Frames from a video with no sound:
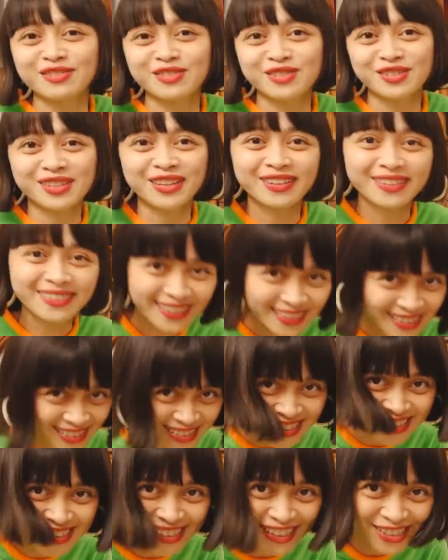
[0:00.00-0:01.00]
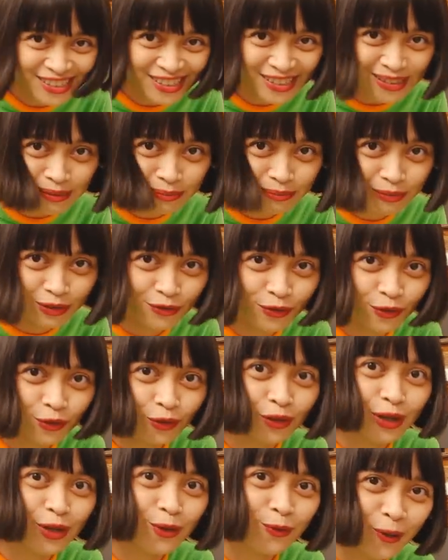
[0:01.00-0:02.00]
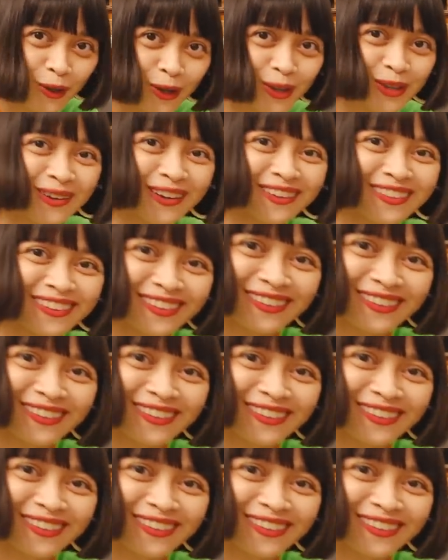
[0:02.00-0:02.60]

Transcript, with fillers: sunglasses section before I walk you out the